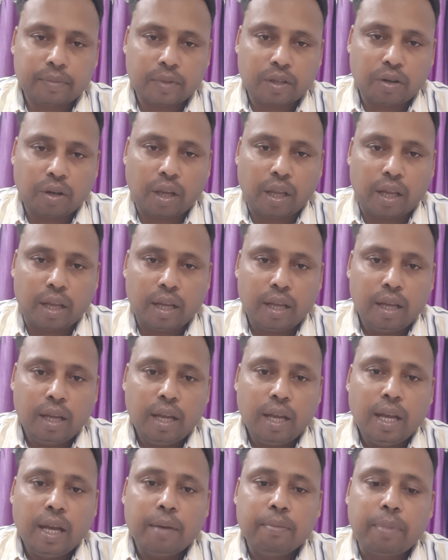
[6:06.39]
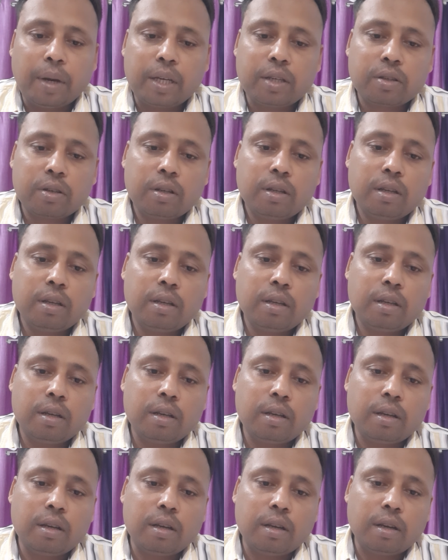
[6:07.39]
Okay, but
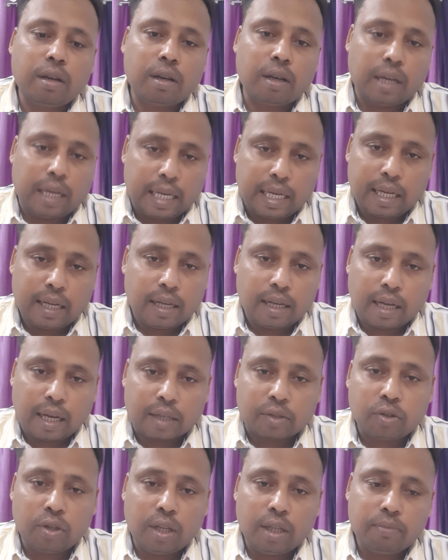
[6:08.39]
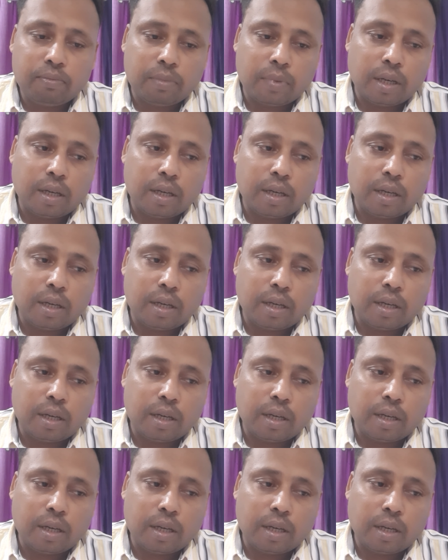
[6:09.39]
actually